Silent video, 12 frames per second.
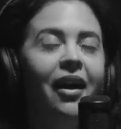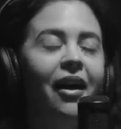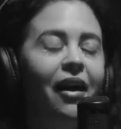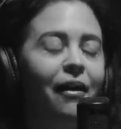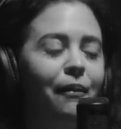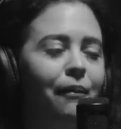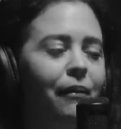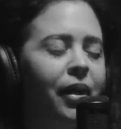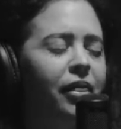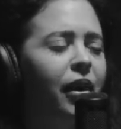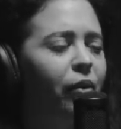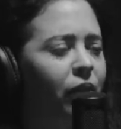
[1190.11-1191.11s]
Um,
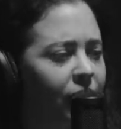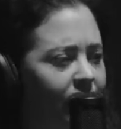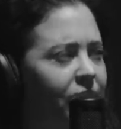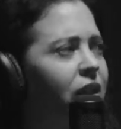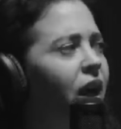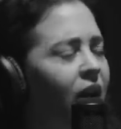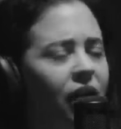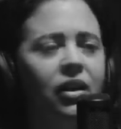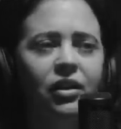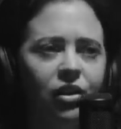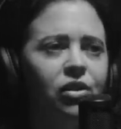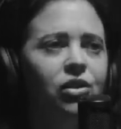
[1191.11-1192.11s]
and they were like, yeah,
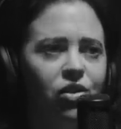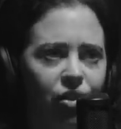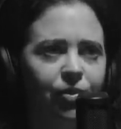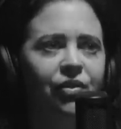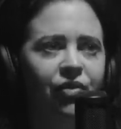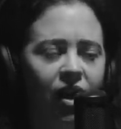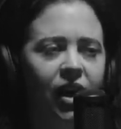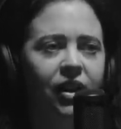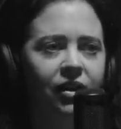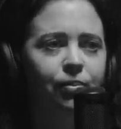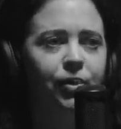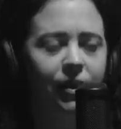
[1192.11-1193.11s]
you know, you should be
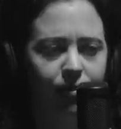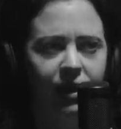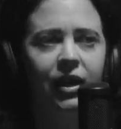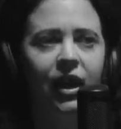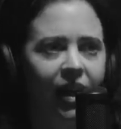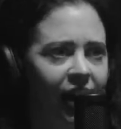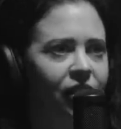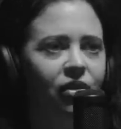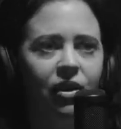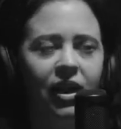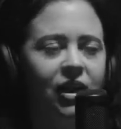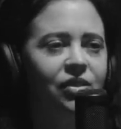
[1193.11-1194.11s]
fine, but, but get out on
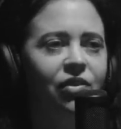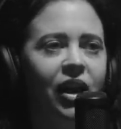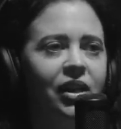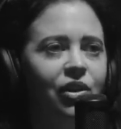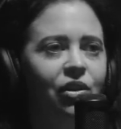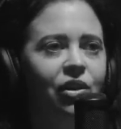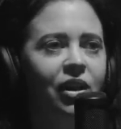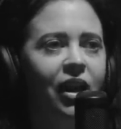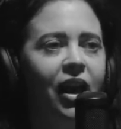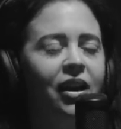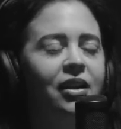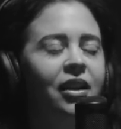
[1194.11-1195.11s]
the next flight you can
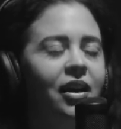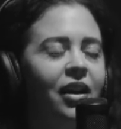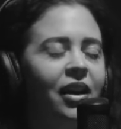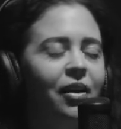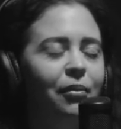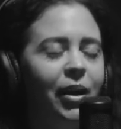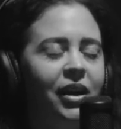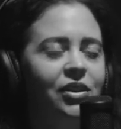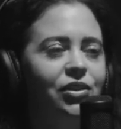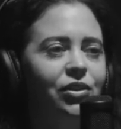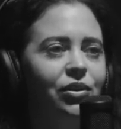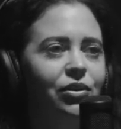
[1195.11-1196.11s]
get back
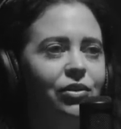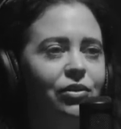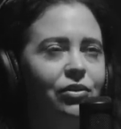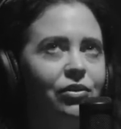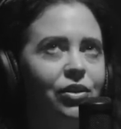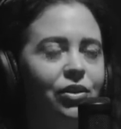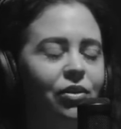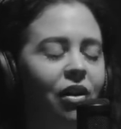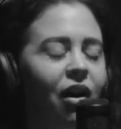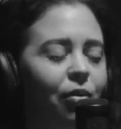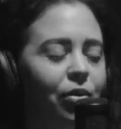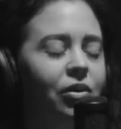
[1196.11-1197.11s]
to, to
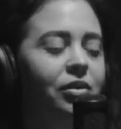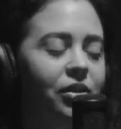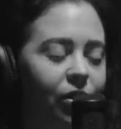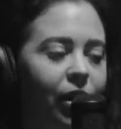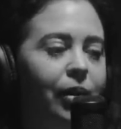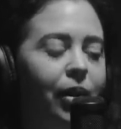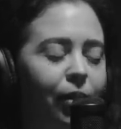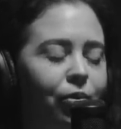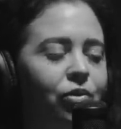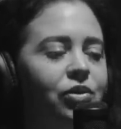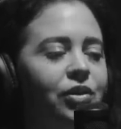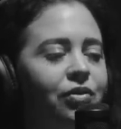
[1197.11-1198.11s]
Kabul. And so I, I
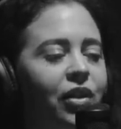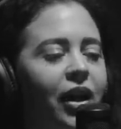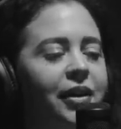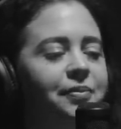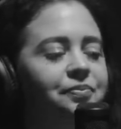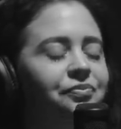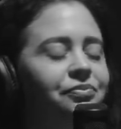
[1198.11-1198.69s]
booked the flight.